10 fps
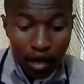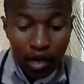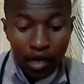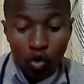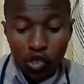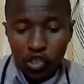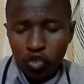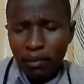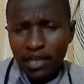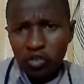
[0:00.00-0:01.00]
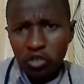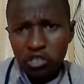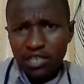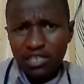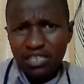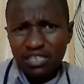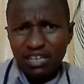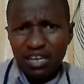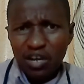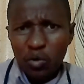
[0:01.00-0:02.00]
coccidiomycosis,
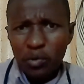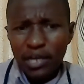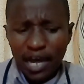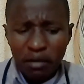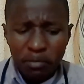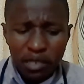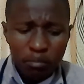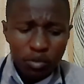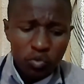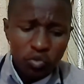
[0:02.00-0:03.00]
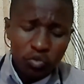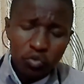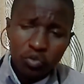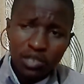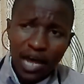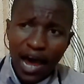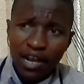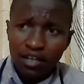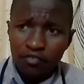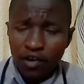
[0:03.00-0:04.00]
we can be able to use
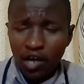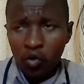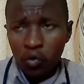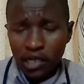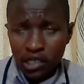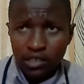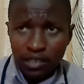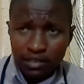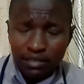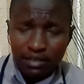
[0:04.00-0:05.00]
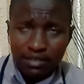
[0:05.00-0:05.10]
antifungal agents.